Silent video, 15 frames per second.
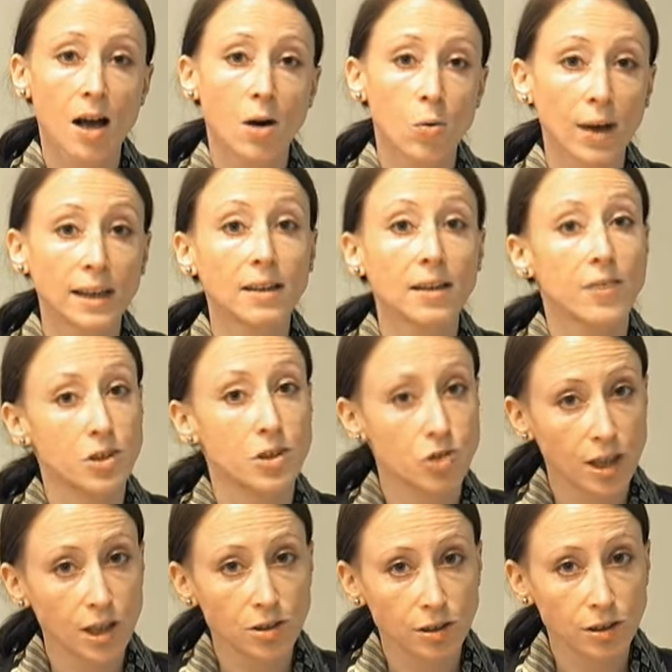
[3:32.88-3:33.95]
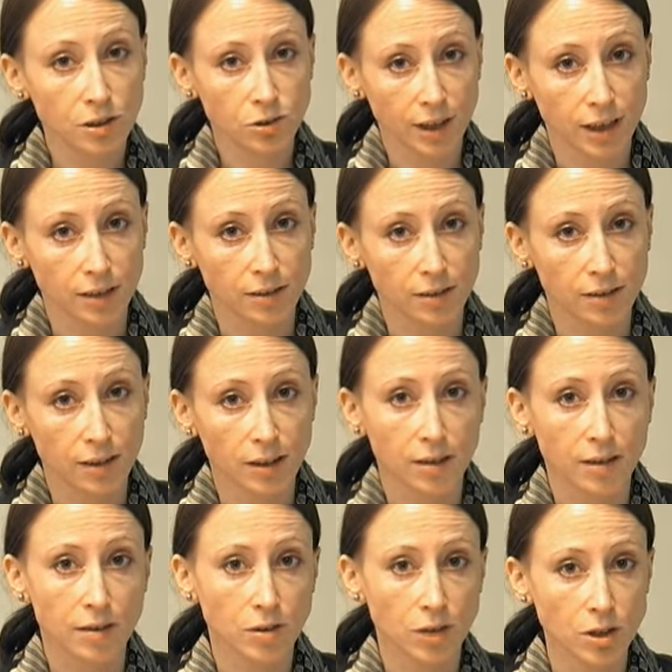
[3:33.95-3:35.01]
Well, the general trend in
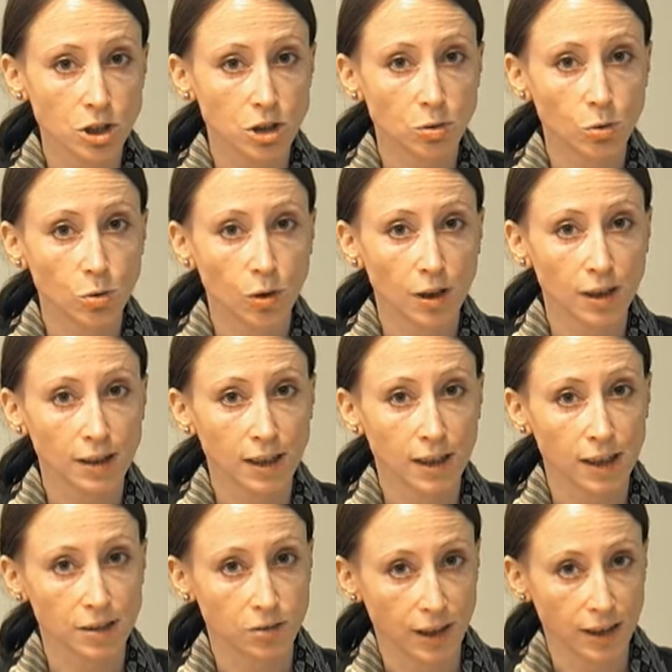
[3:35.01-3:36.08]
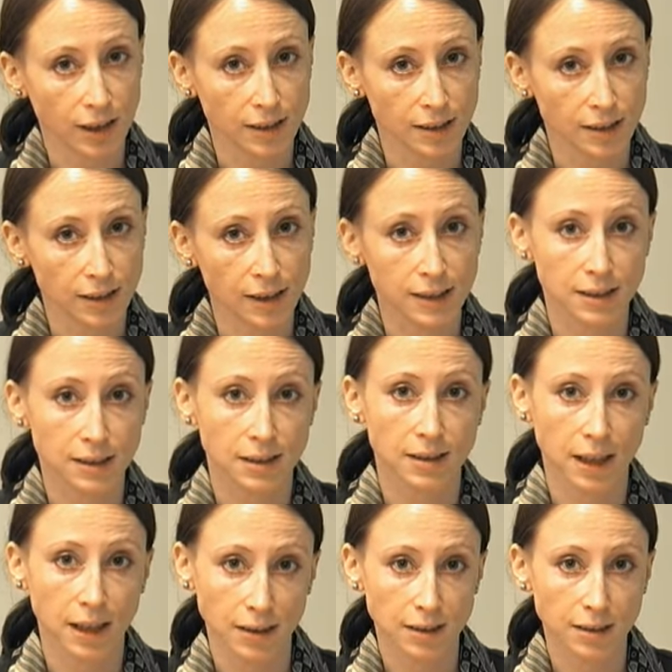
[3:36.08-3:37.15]
the Russian oil and gas ratings is
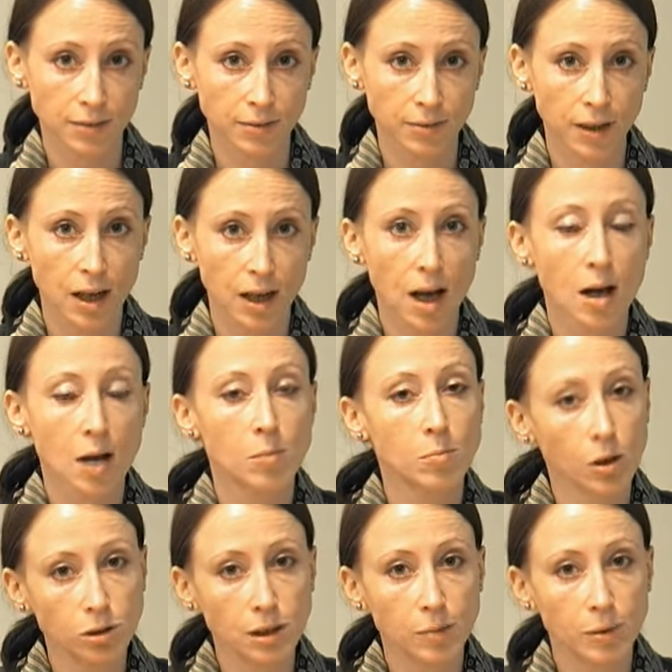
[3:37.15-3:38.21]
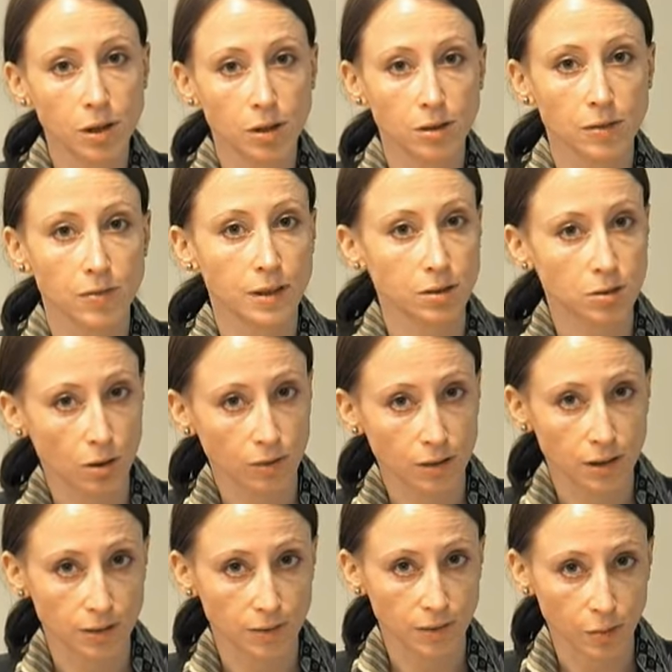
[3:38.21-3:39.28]
negative, mostly because of the
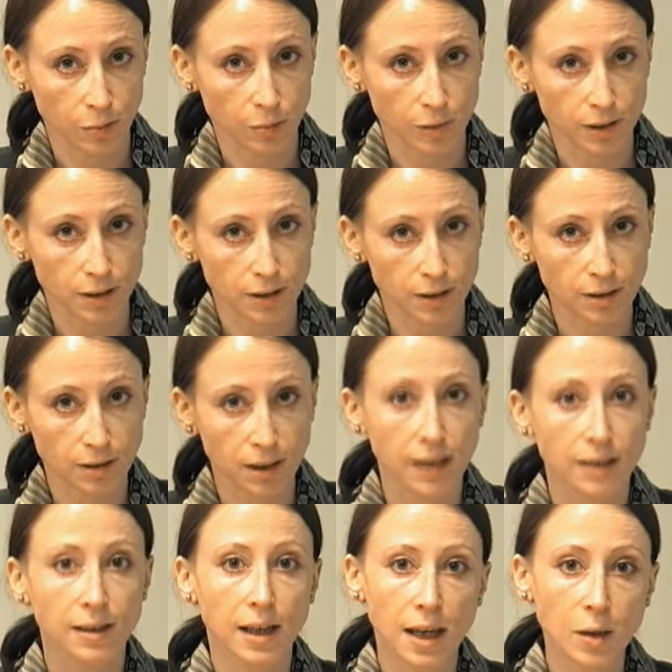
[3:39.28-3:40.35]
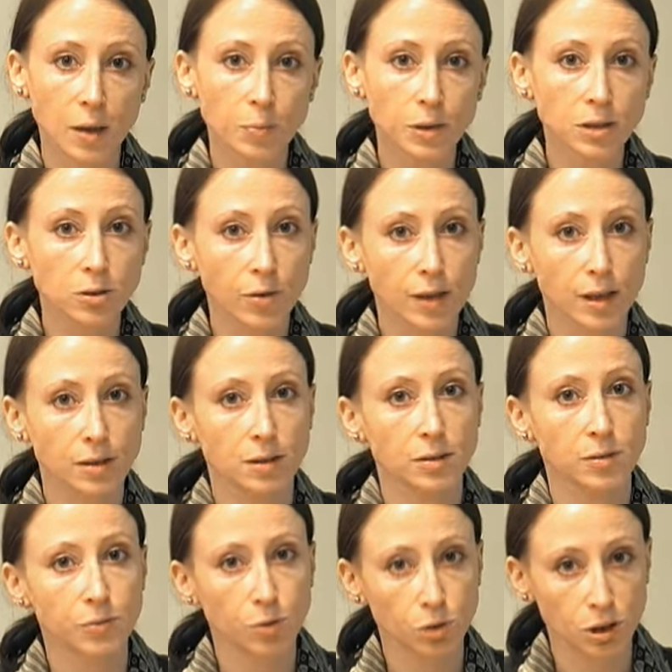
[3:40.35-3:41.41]
sovereign developments. In April
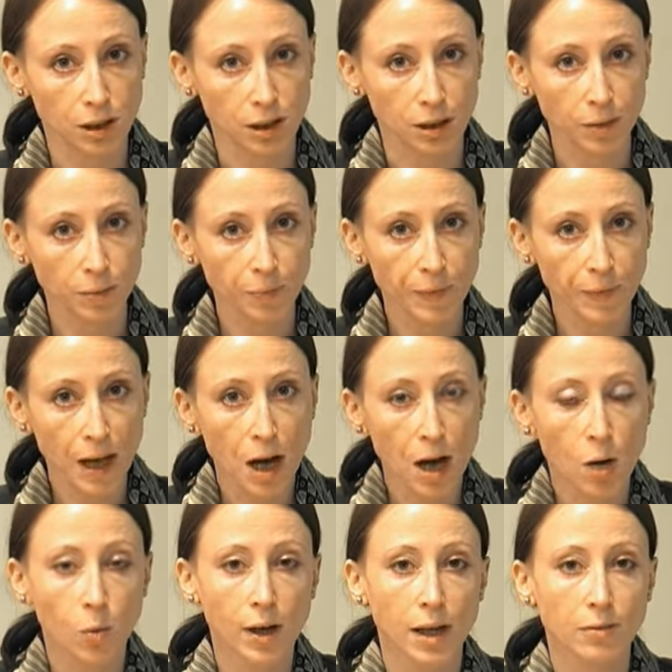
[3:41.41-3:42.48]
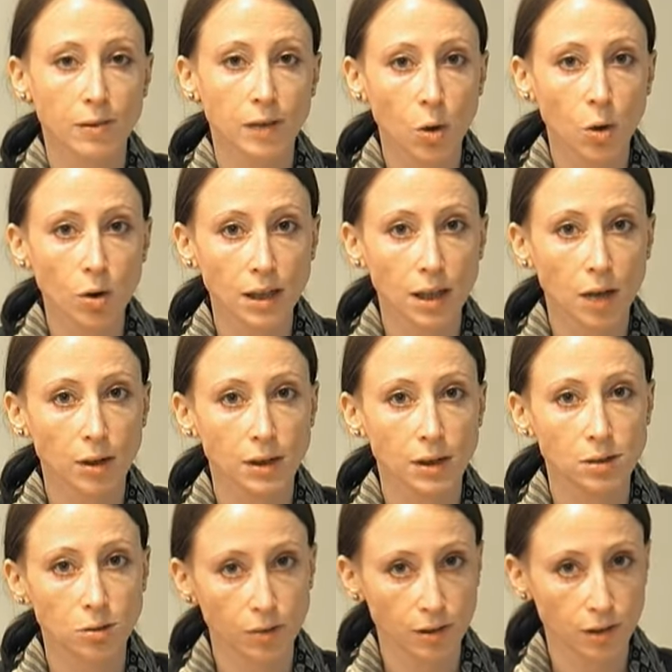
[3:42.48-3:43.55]
2014, we have lowered our
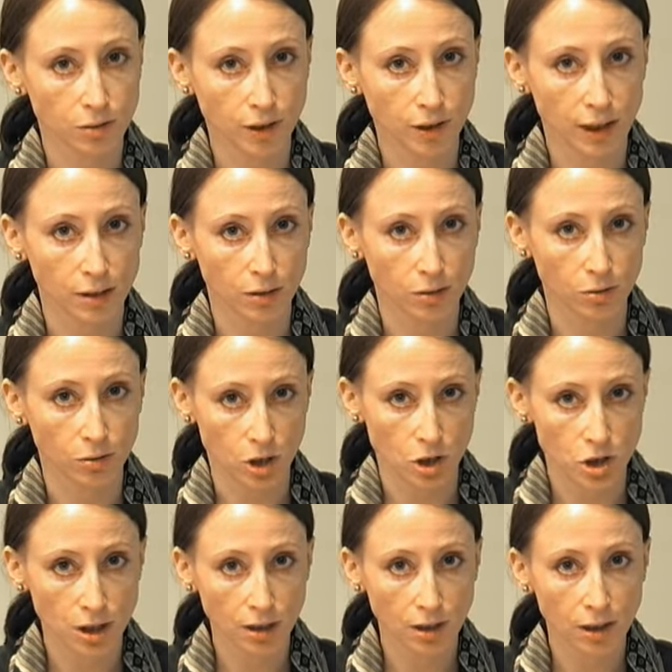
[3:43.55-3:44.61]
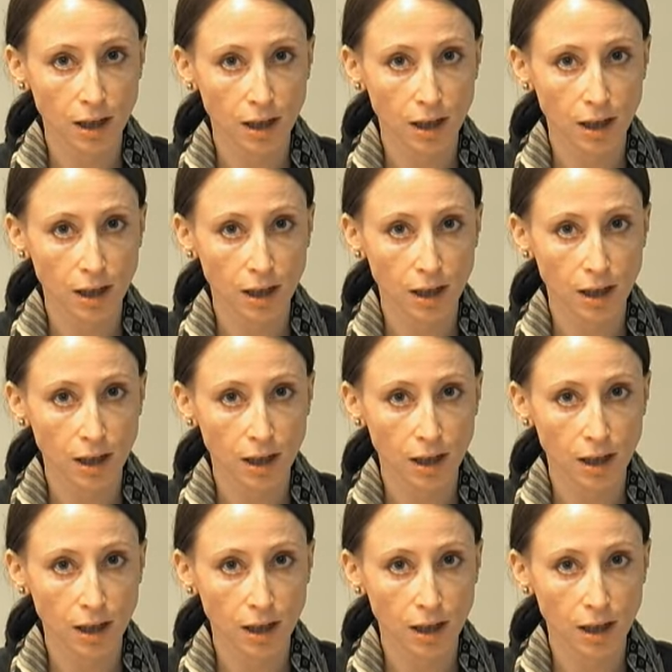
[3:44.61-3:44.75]
sovereign rating on Russia,